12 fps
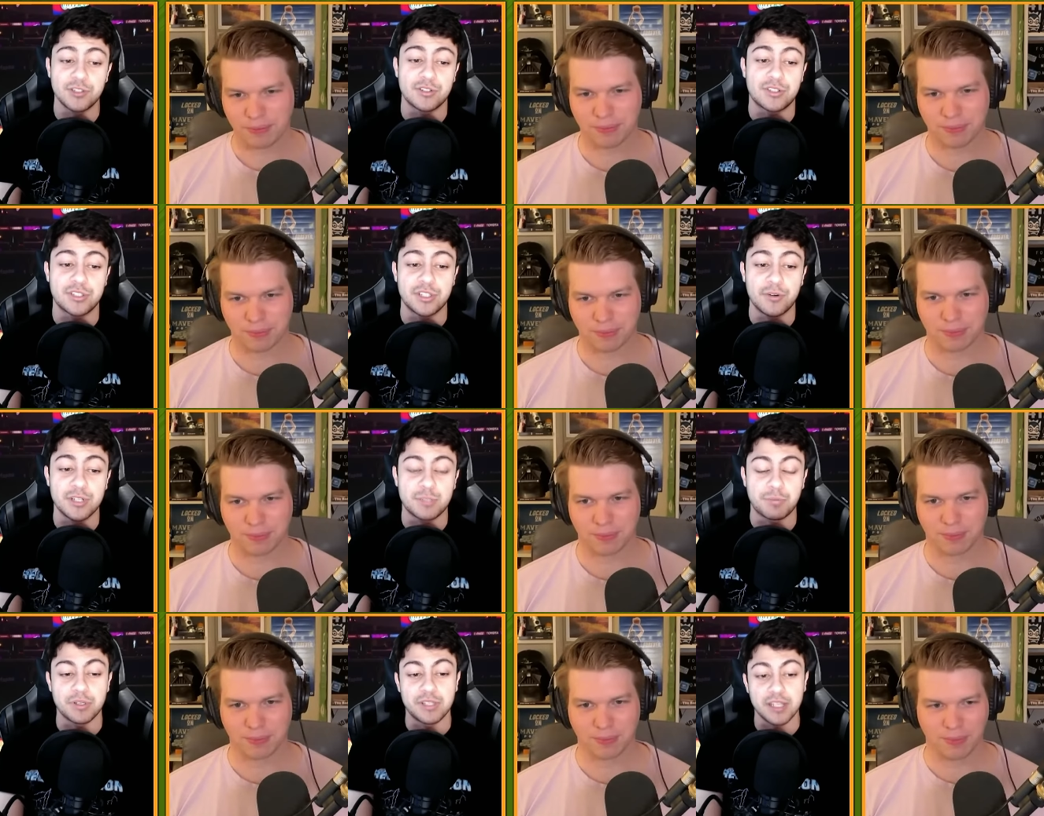Speaker 1: series
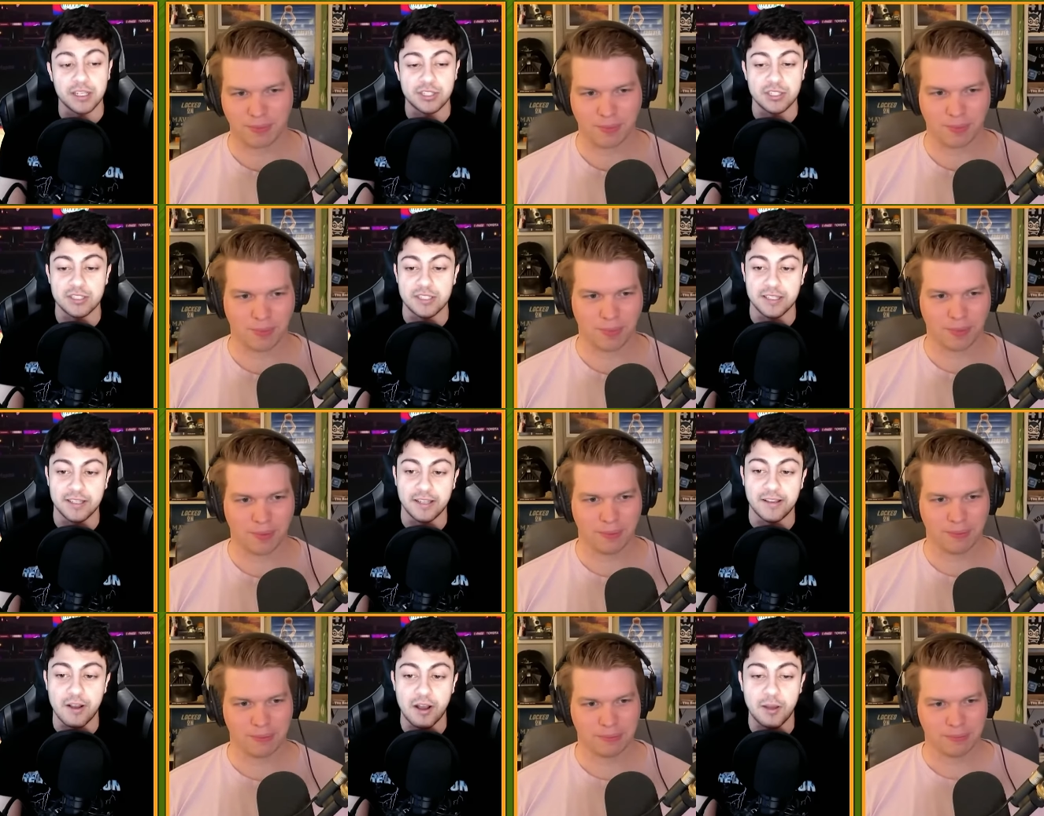predictions in the
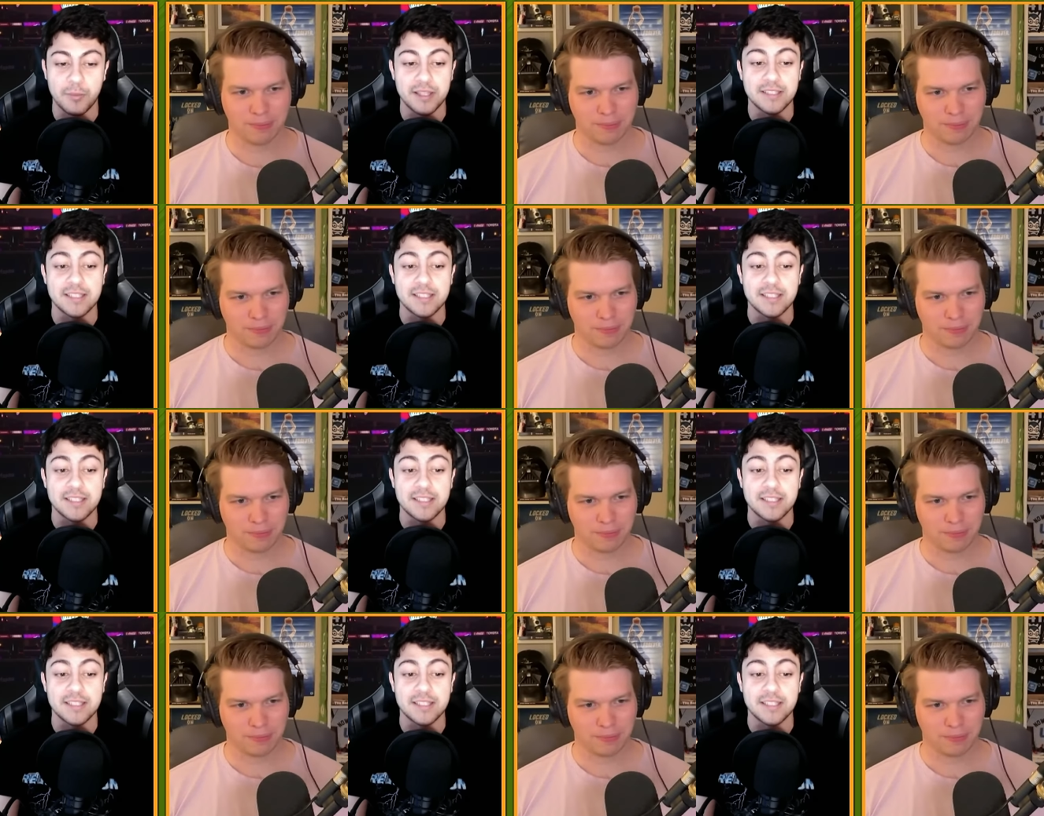comments.